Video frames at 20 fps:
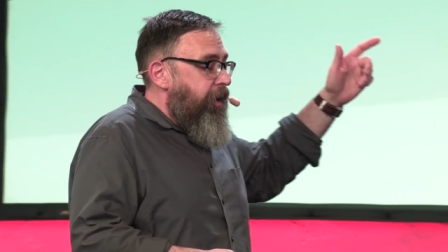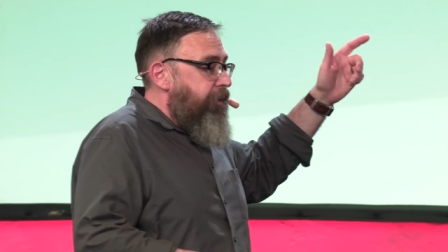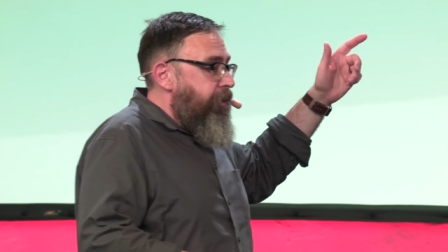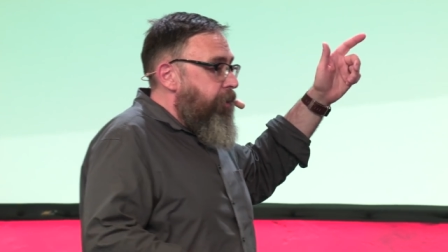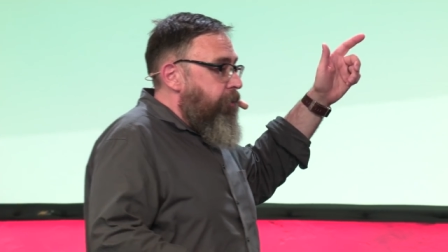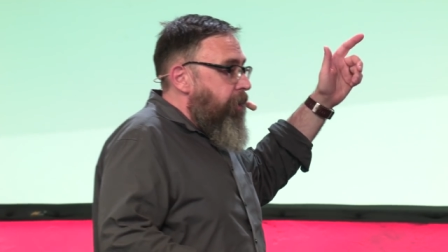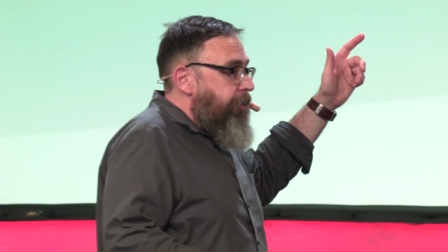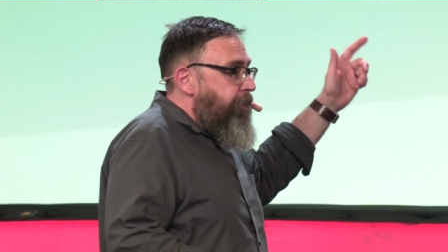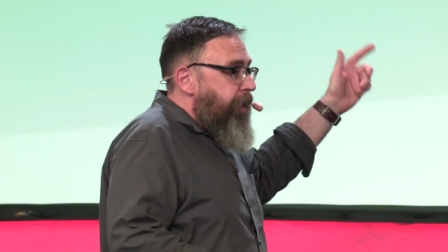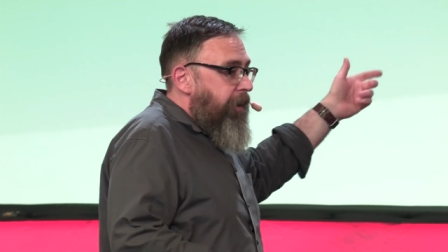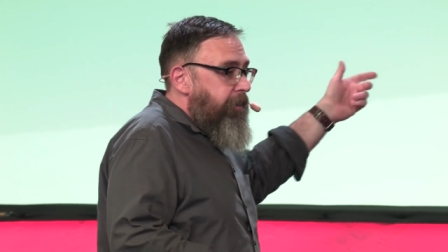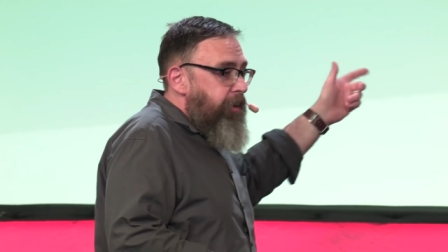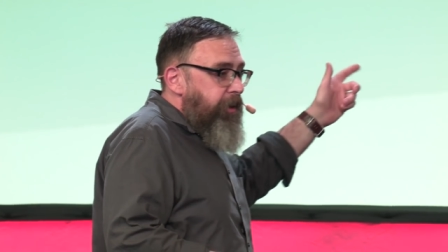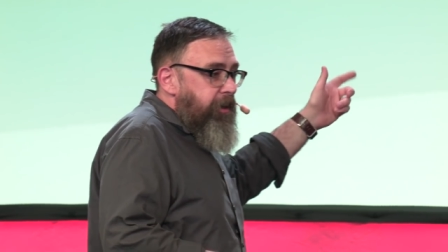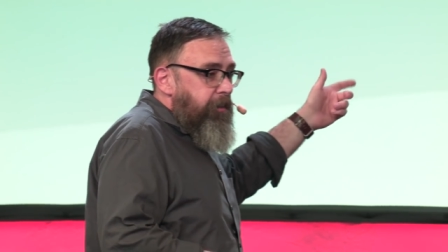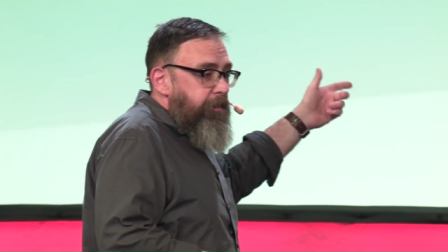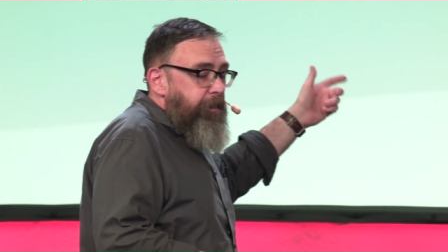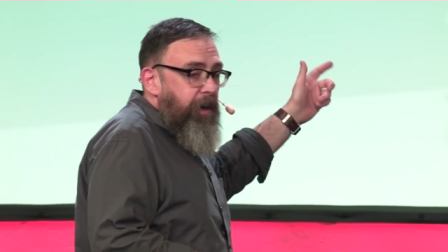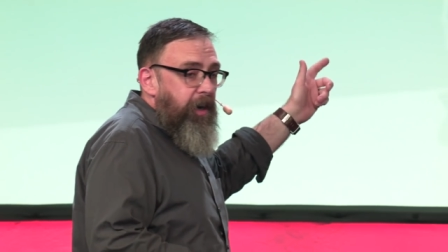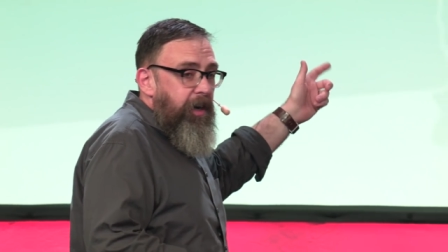the
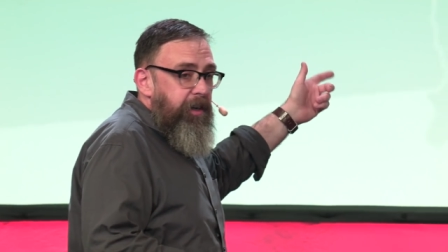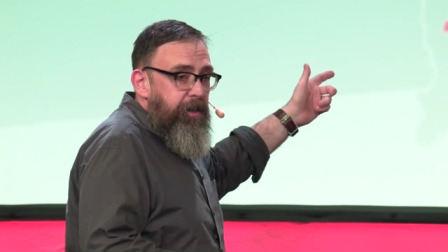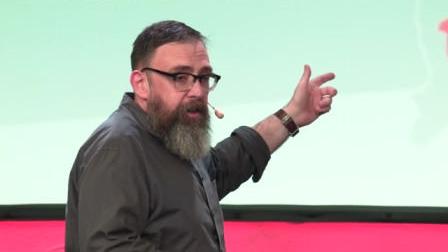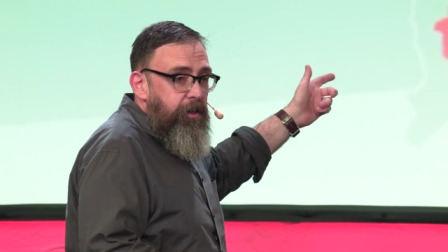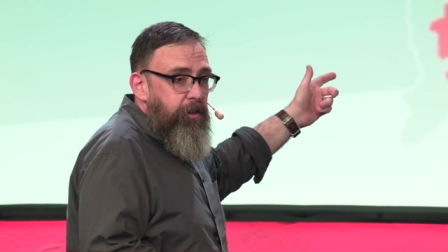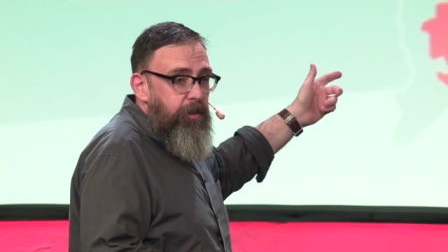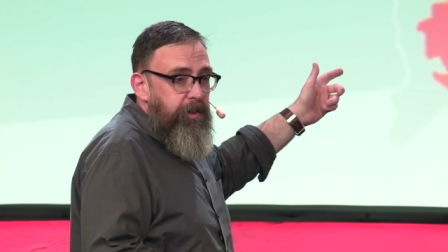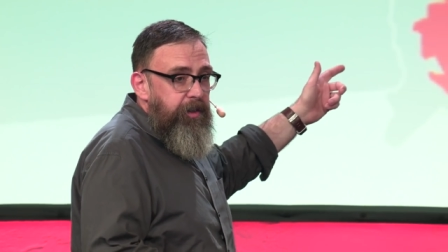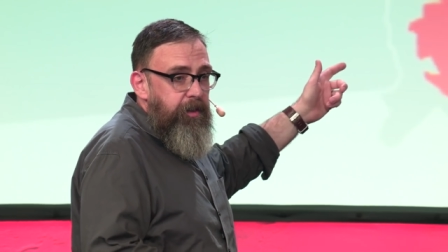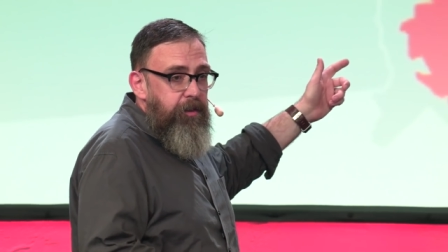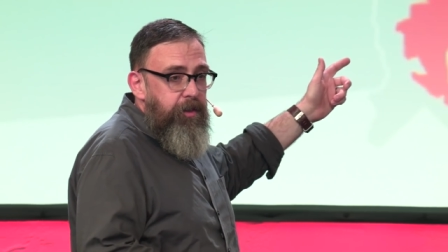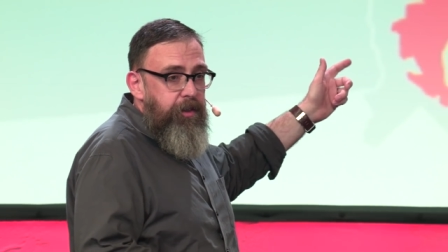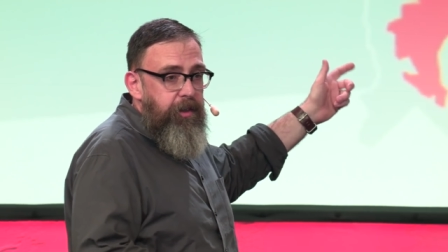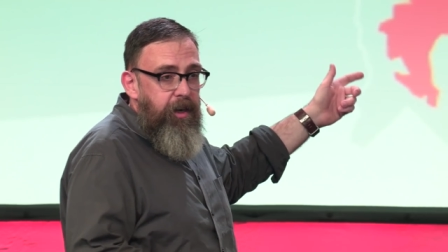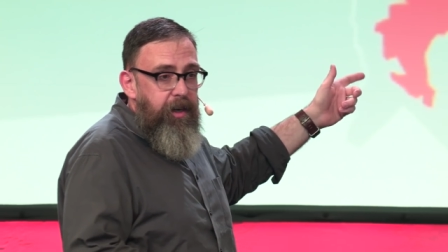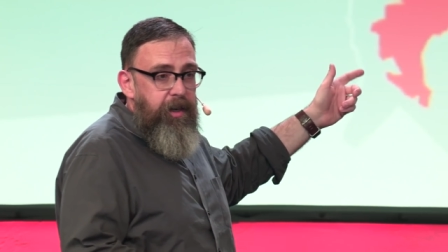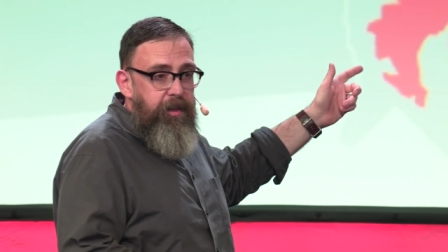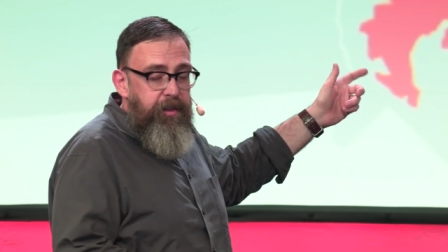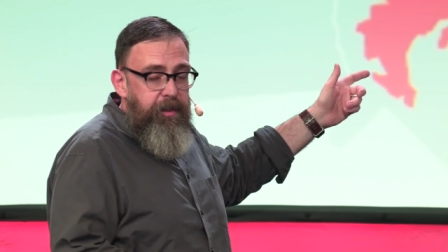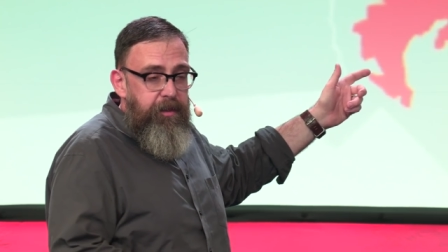Republican Party, who was in
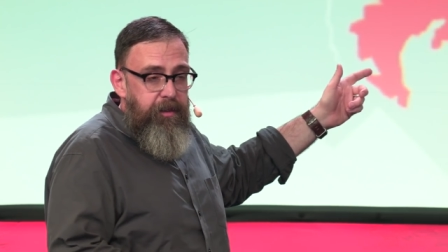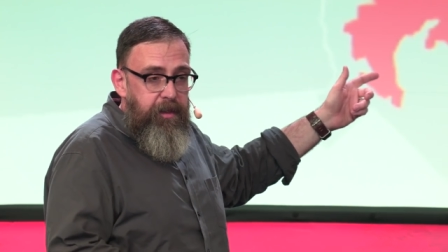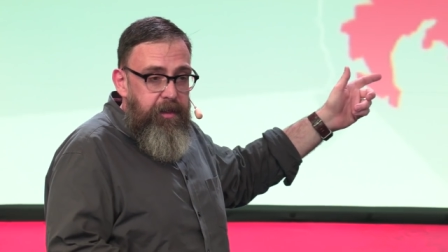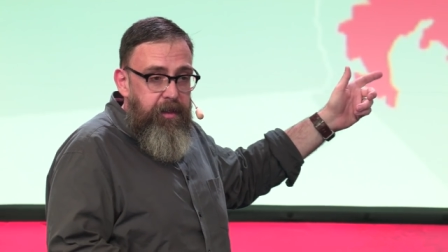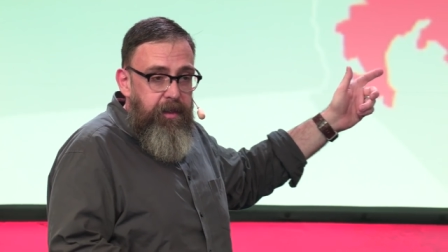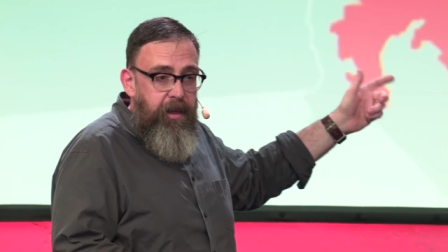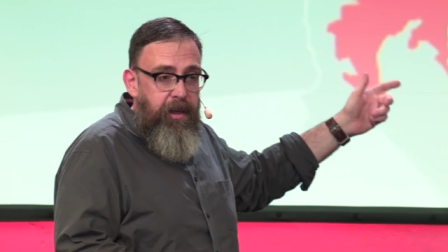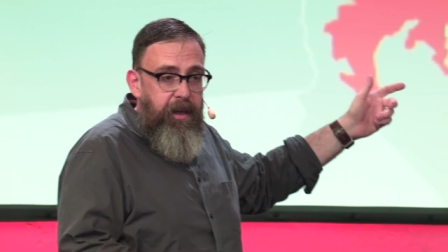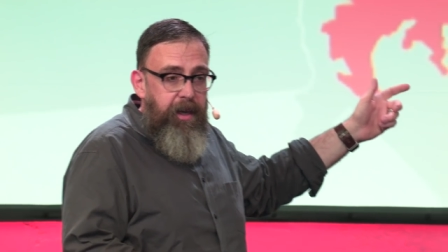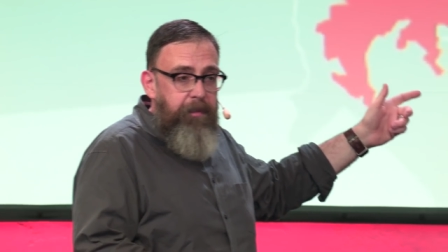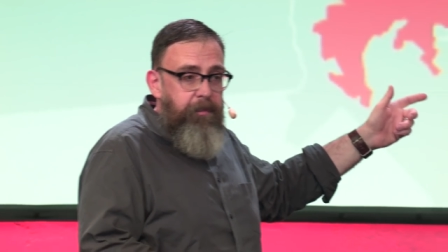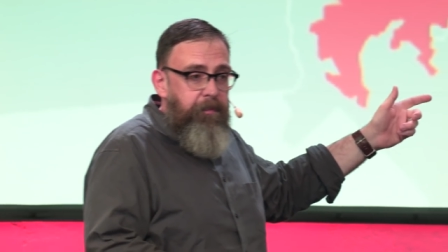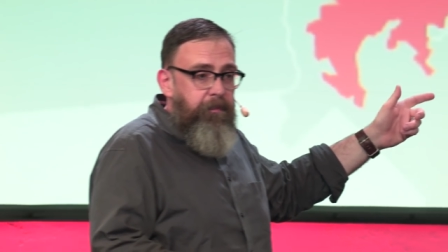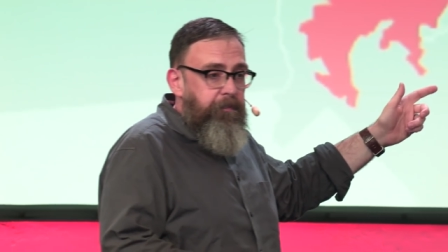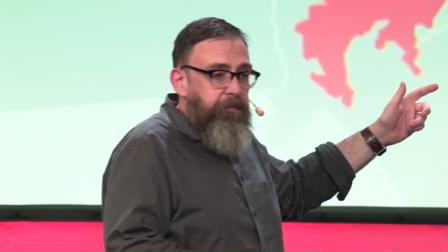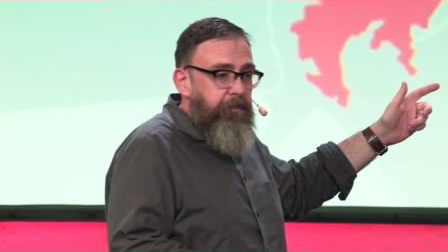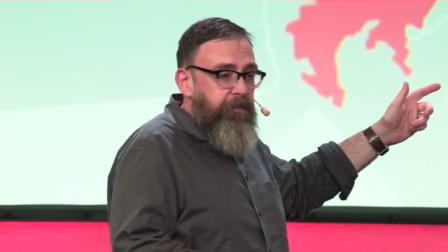charge at the time,